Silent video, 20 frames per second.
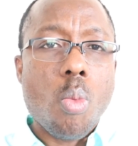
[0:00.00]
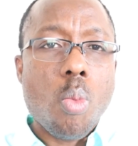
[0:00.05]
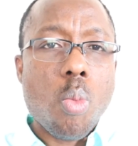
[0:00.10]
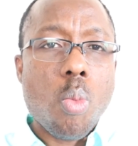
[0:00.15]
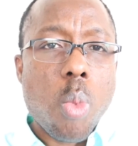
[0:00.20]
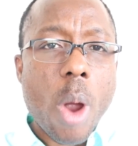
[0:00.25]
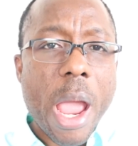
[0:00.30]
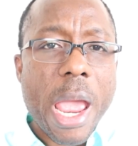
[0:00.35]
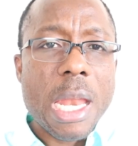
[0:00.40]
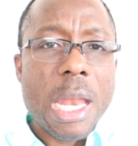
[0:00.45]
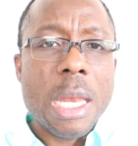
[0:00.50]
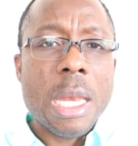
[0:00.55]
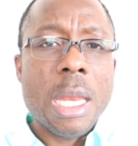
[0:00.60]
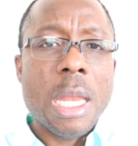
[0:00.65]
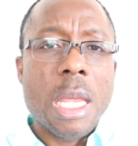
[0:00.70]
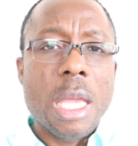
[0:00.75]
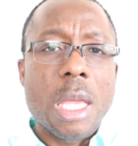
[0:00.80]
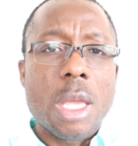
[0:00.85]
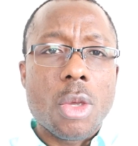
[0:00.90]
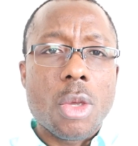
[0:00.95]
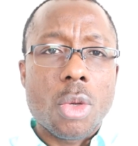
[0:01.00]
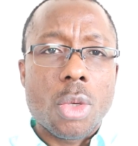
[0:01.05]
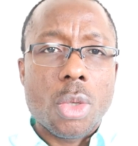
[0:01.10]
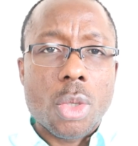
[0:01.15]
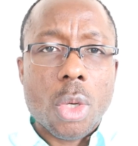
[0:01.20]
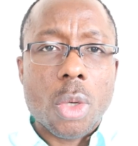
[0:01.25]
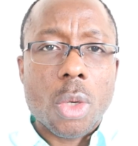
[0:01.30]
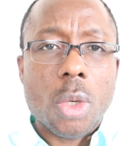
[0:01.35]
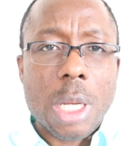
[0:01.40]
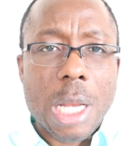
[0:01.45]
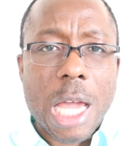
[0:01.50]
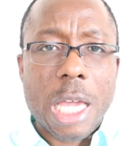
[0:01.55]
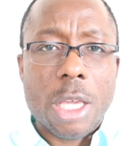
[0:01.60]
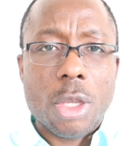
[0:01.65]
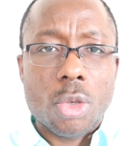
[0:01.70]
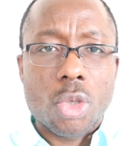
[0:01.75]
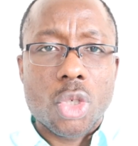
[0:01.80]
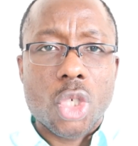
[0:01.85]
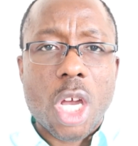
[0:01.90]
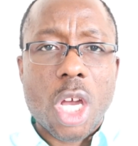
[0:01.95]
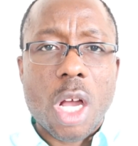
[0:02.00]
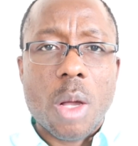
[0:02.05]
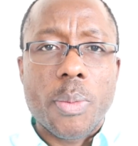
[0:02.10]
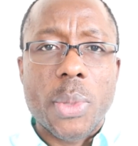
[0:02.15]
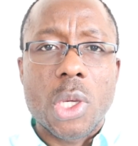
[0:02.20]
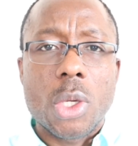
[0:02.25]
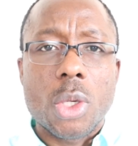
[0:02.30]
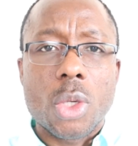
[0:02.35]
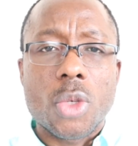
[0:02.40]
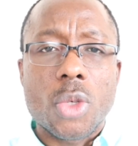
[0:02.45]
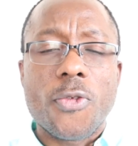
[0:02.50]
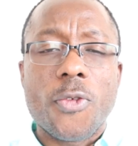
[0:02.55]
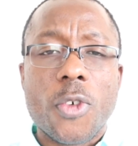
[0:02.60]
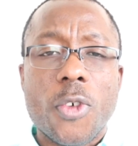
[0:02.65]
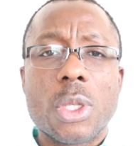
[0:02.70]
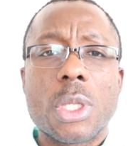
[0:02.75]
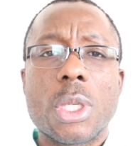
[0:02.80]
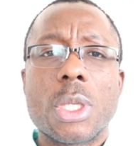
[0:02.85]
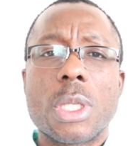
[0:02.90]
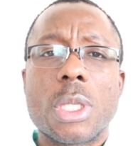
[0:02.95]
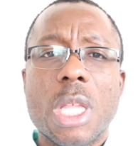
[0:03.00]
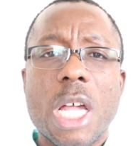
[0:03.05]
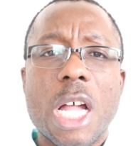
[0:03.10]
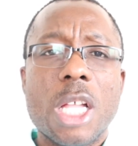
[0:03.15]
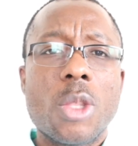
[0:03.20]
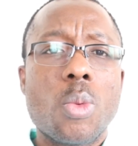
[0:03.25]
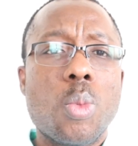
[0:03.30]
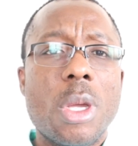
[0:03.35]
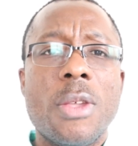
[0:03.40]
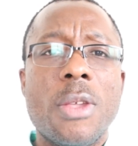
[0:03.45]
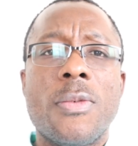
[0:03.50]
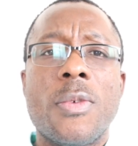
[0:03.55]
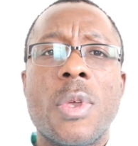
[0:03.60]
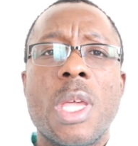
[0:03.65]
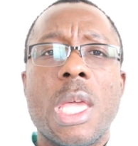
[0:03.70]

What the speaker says: when you don't like your job, because first you start with